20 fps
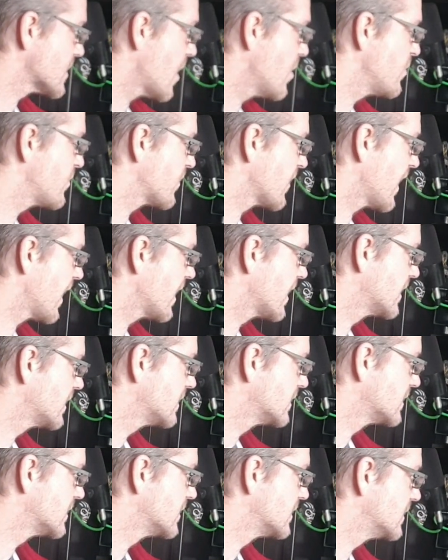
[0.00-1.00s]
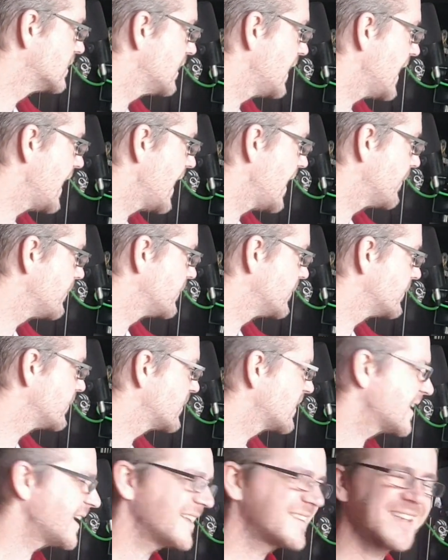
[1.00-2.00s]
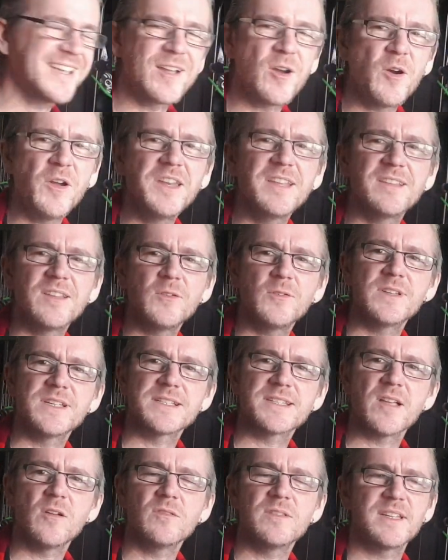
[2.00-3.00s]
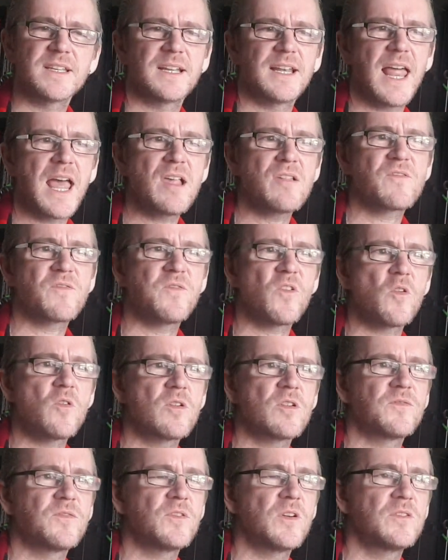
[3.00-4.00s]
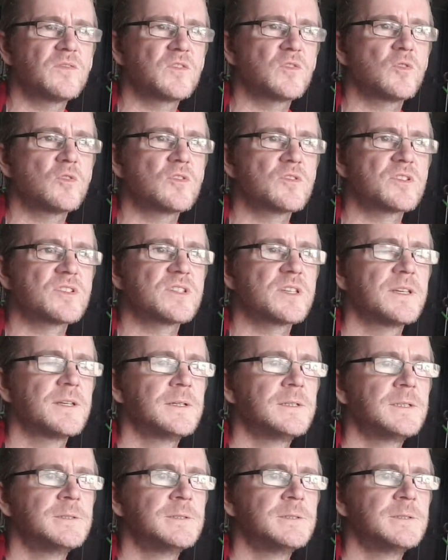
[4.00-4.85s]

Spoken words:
so far. They kind of do this, don't they? The last 4 or 5 tours,